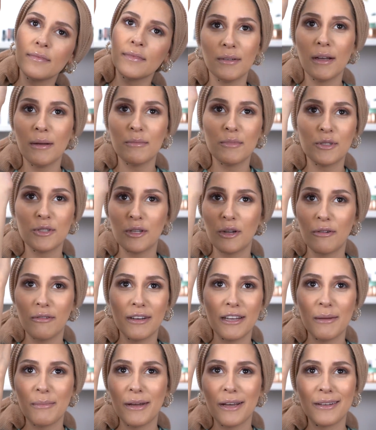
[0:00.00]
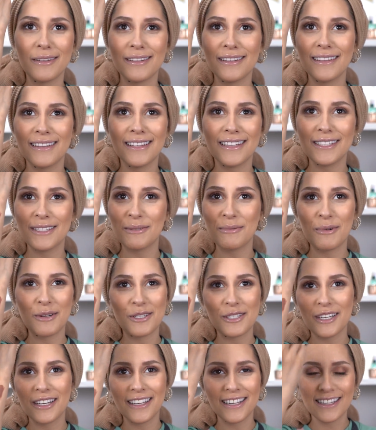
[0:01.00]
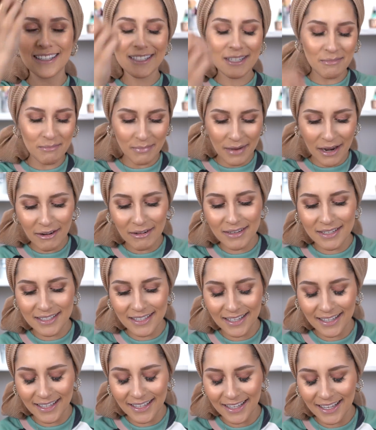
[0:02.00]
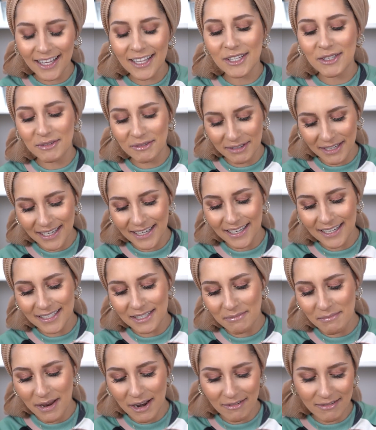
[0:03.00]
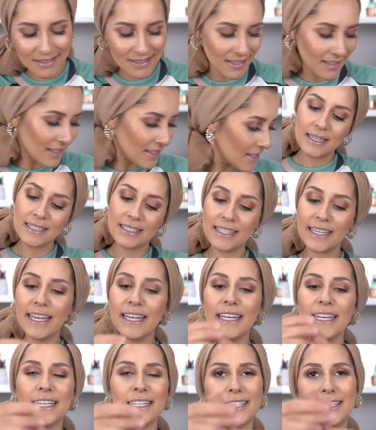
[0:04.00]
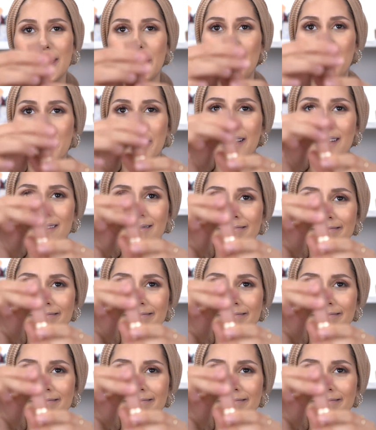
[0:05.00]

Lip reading: I'm sorry about this swatching. It's embarrassing. It really is embarrassing. Skinny Dippin'.